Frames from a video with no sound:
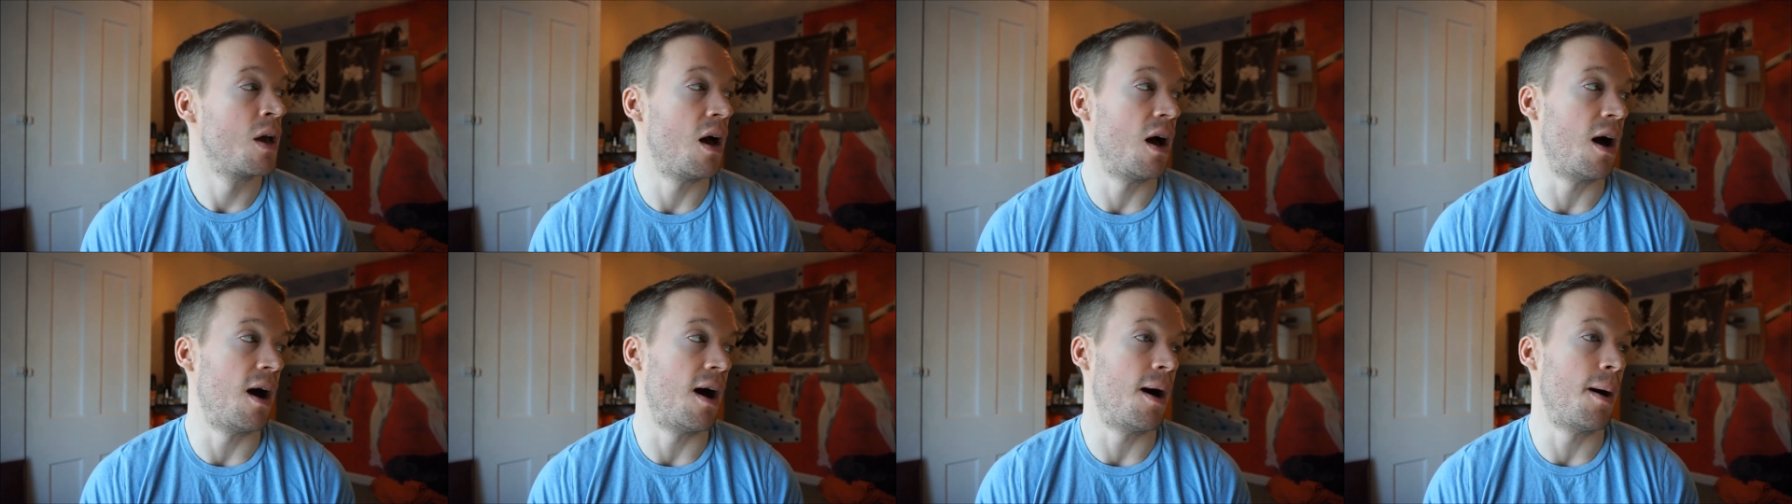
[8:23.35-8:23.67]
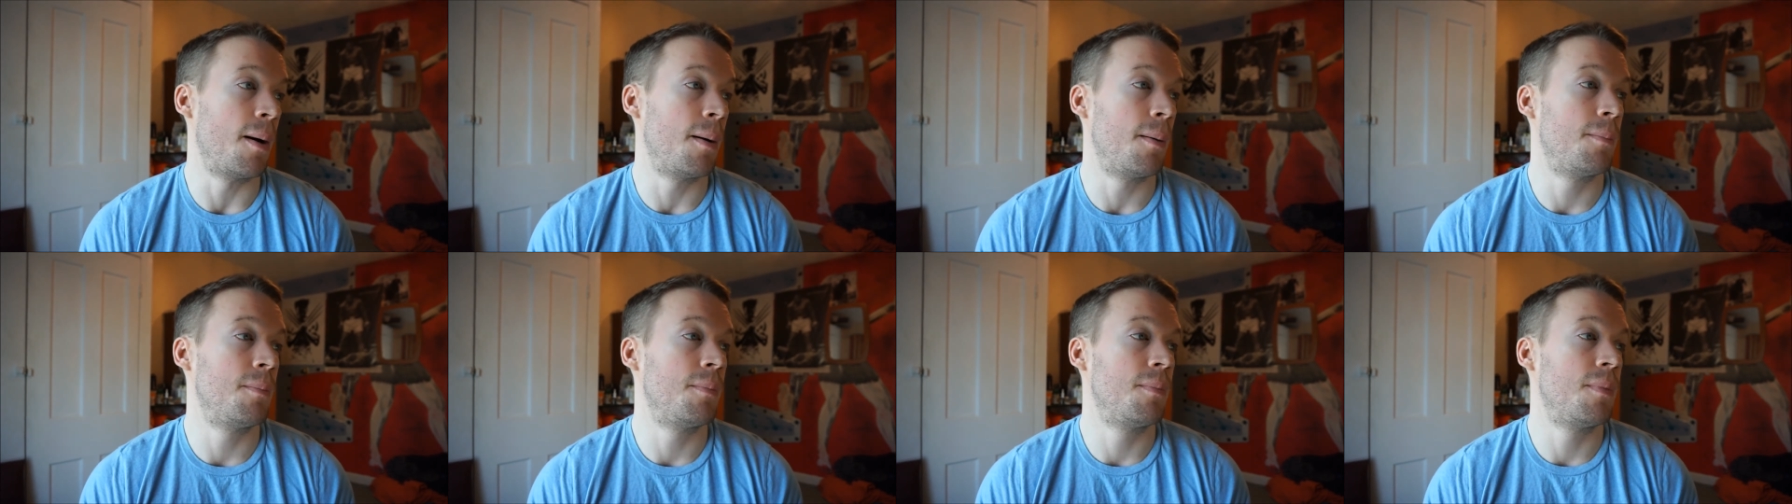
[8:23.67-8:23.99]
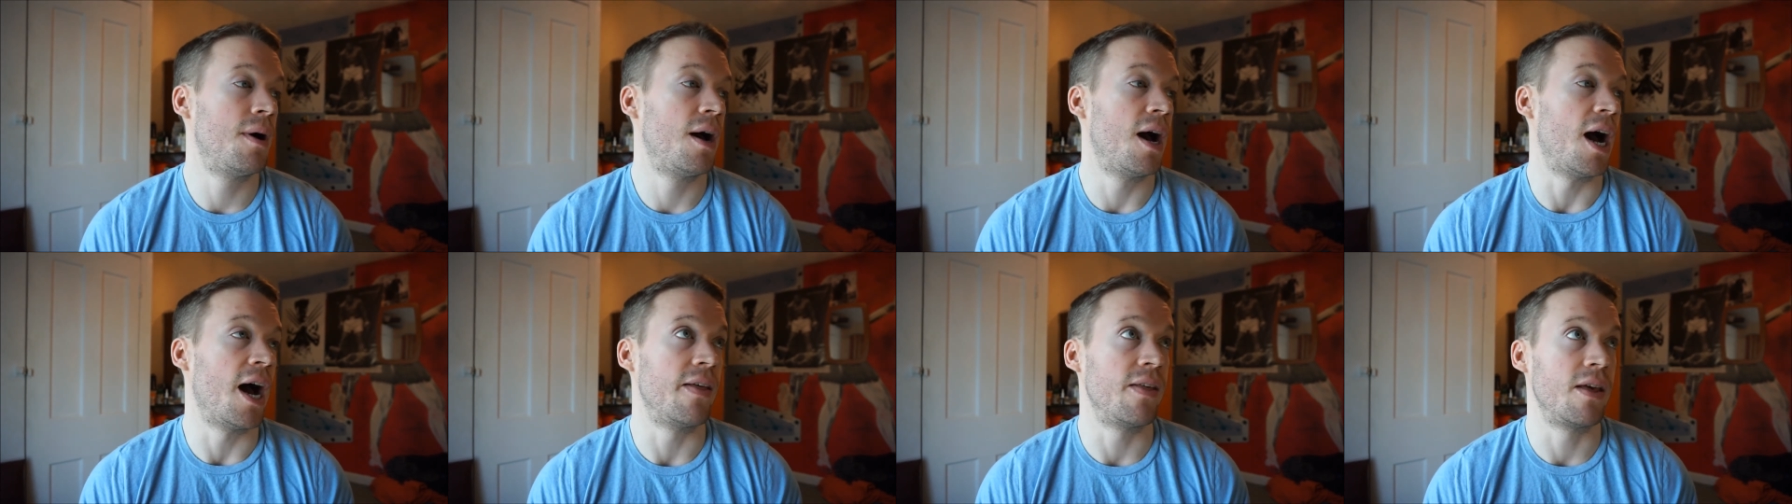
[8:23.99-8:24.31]

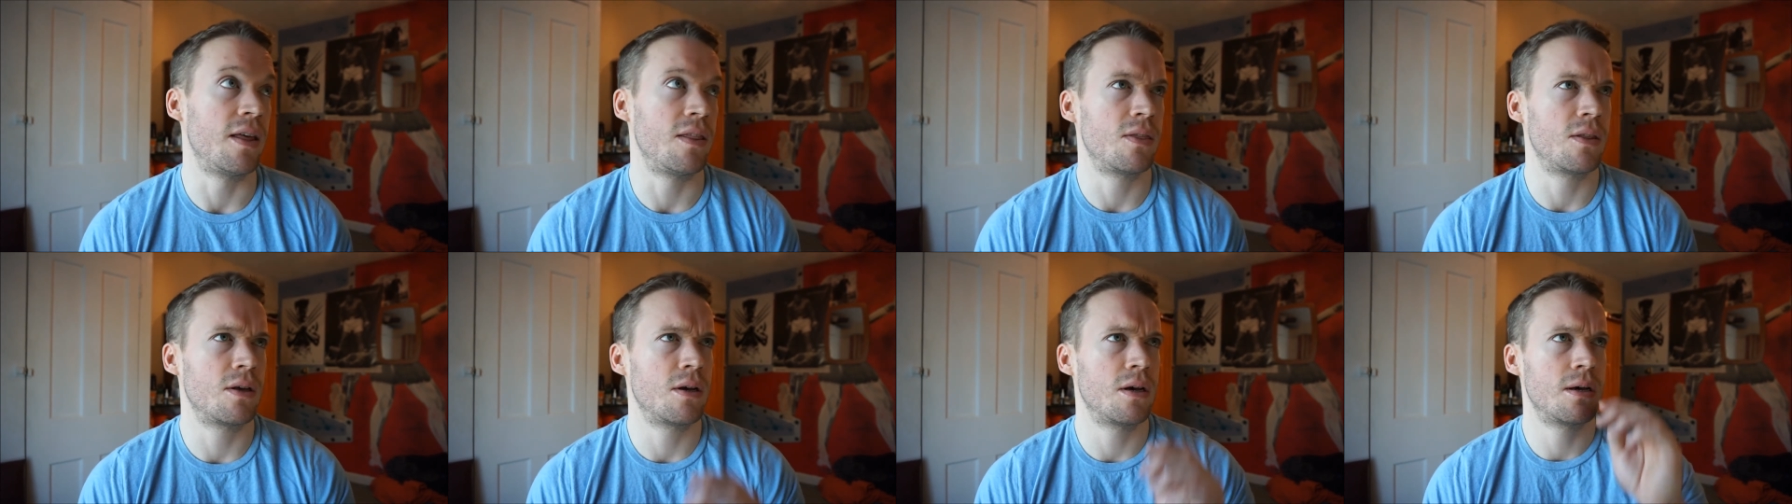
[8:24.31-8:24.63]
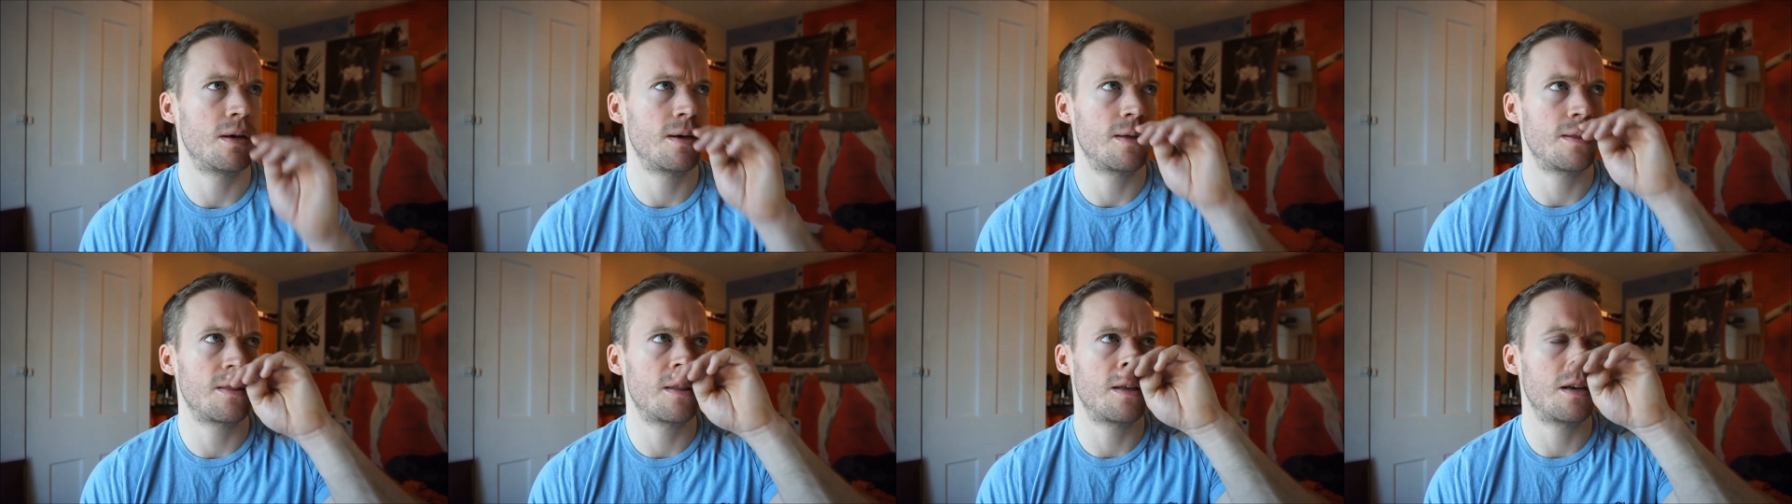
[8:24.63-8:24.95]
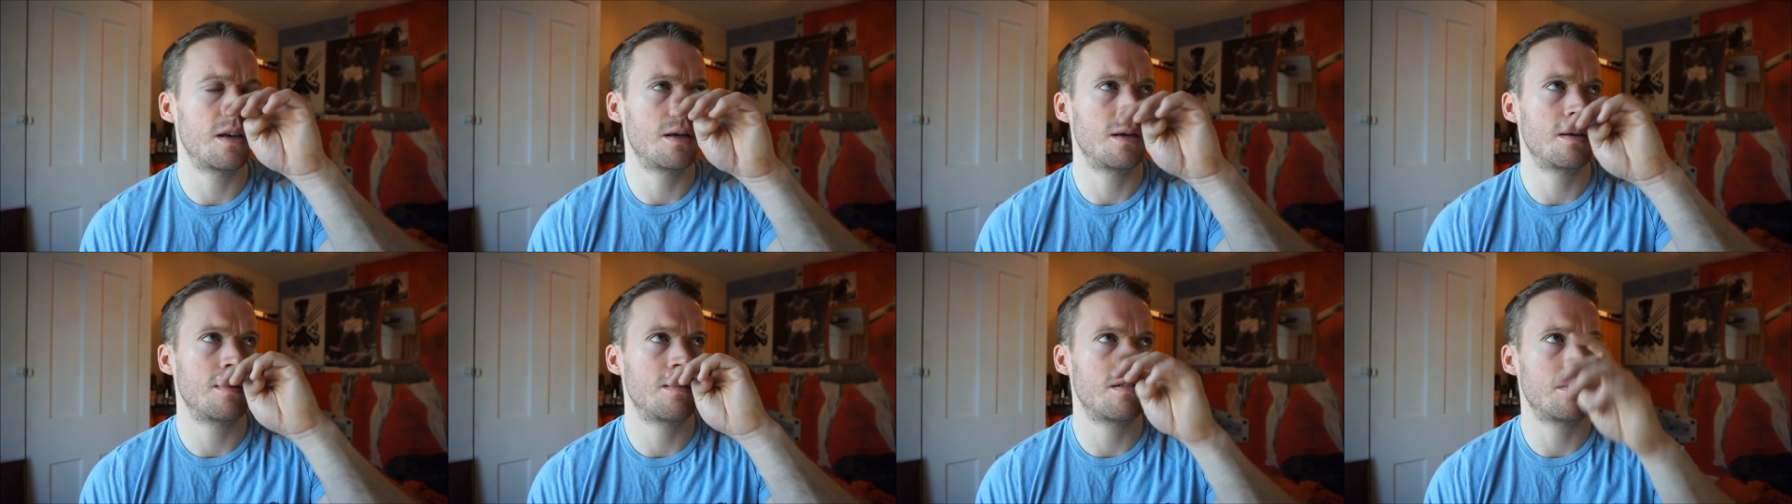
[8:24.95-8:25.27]
Um, and then the,
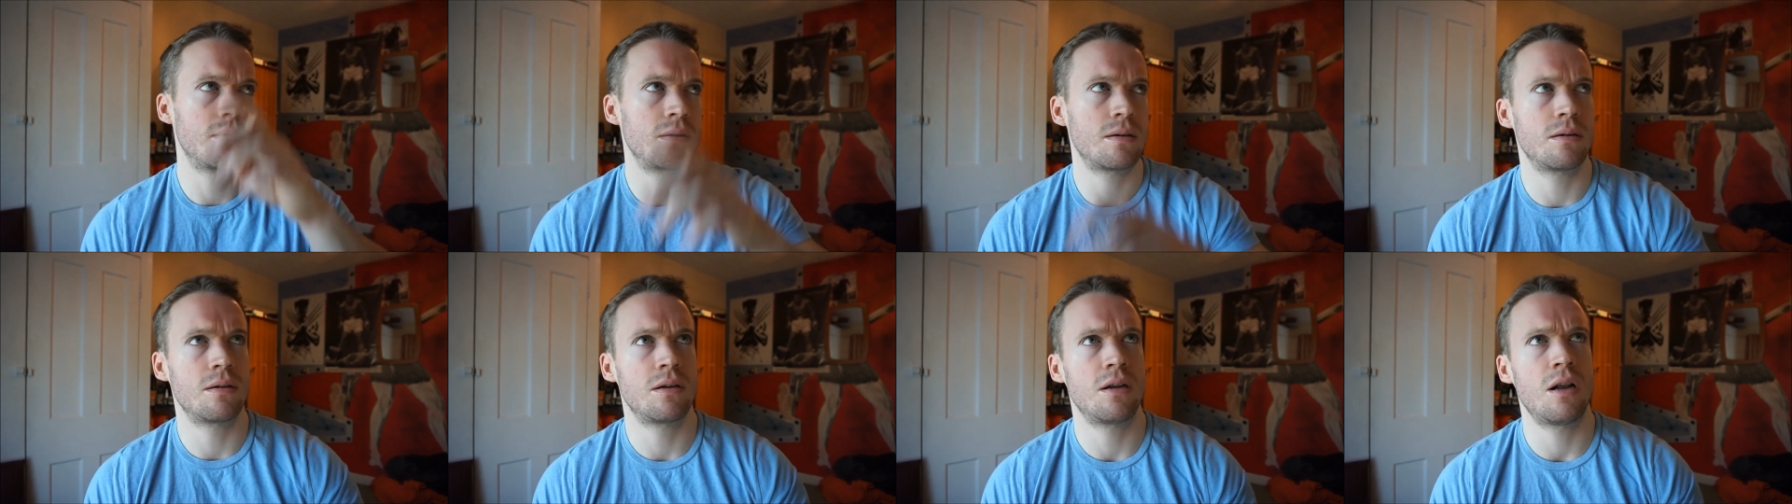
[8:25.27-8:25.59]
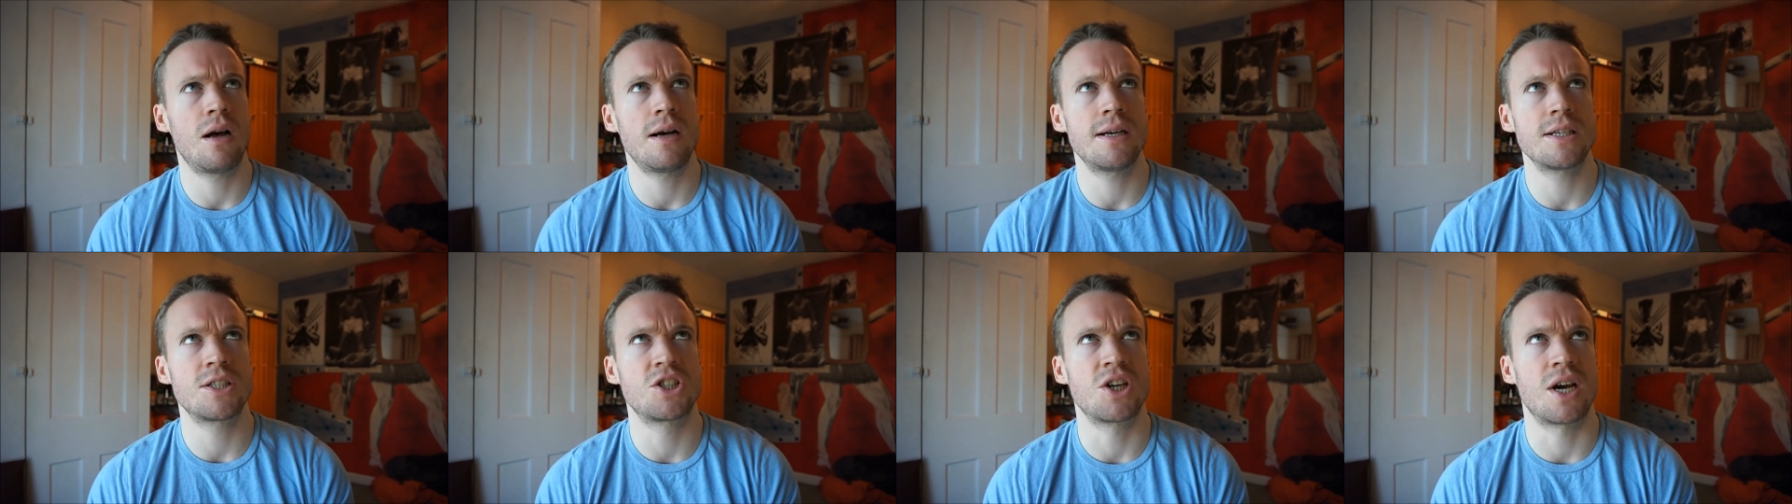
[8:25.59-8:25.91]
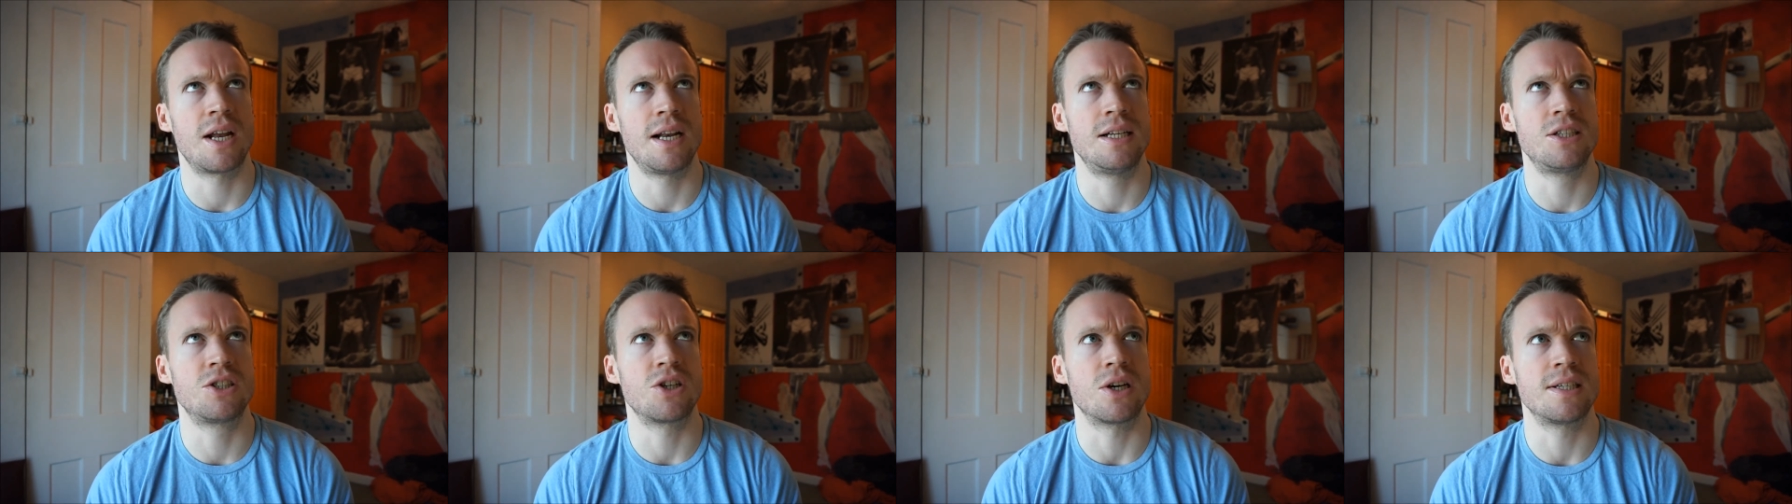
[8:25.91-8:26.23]
the last
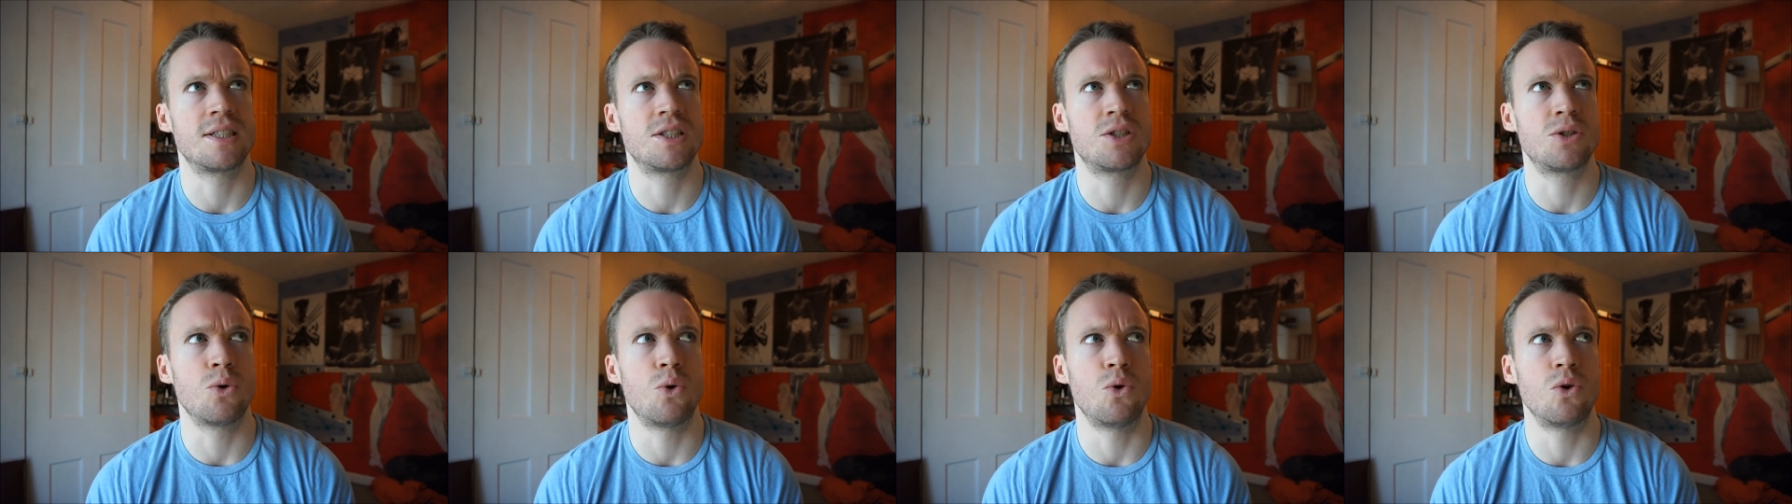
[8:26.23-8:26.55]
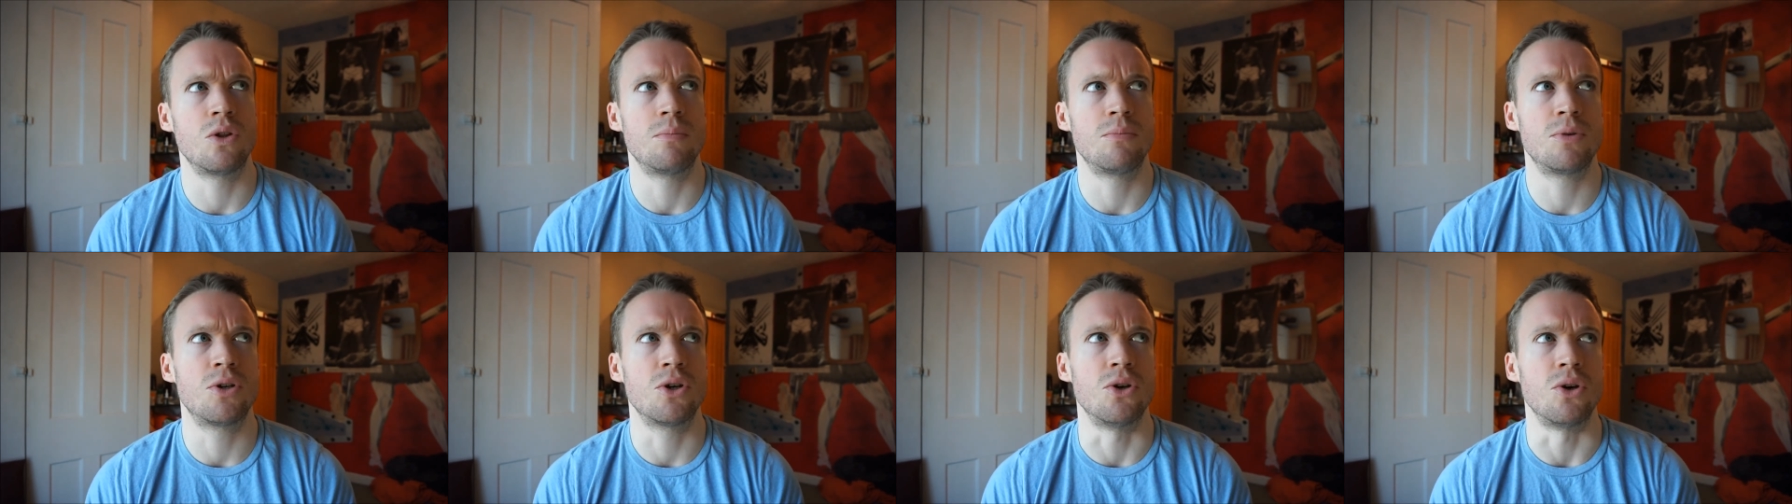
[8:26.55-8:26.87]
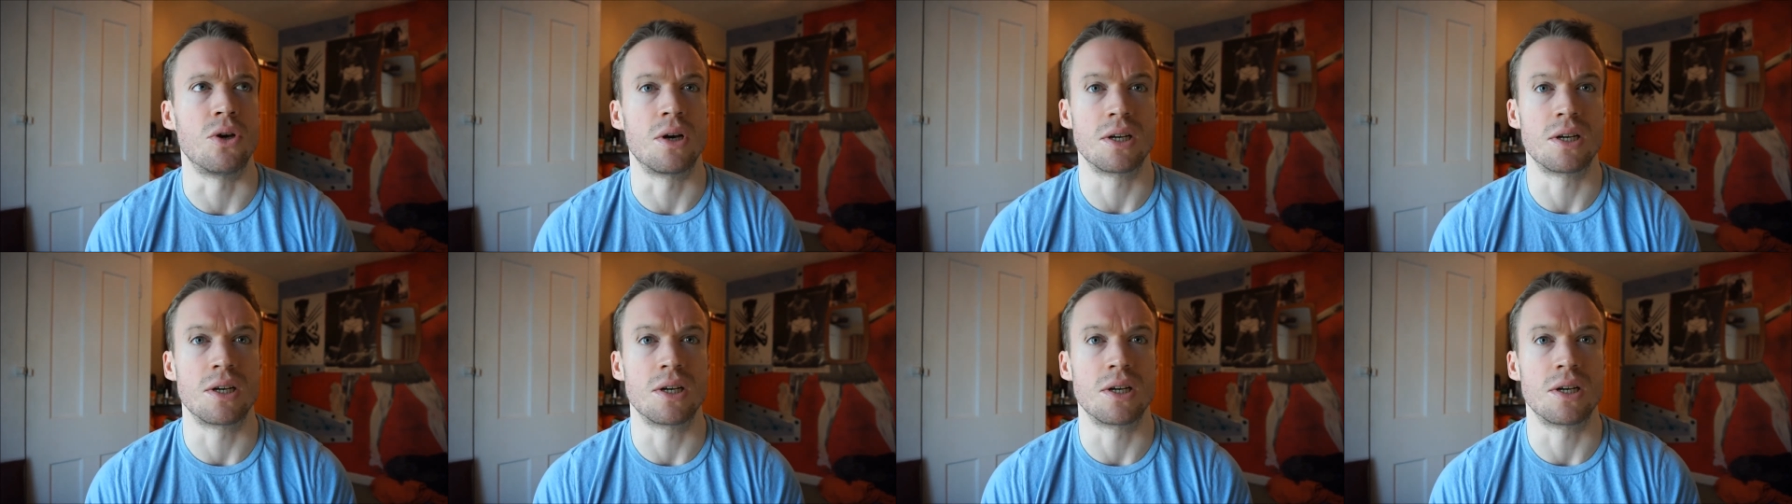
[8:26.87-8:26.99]
challenge I saw them do,